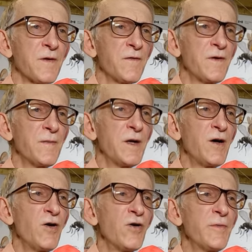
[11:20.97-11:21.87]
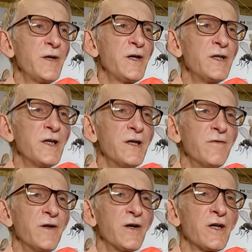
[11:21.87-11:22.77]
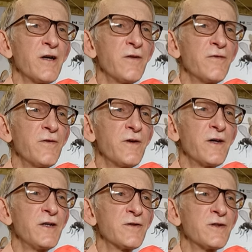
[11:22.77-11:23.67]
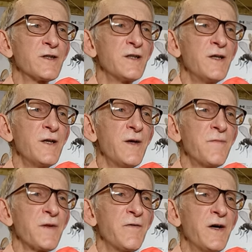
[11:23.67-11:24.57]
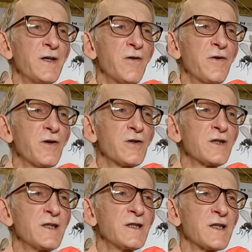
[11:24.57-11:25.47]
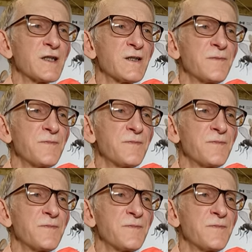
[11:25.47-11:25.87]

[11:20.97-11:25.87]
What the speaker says: Family Ormiridae, very colorful, very interesting phytophagous insects.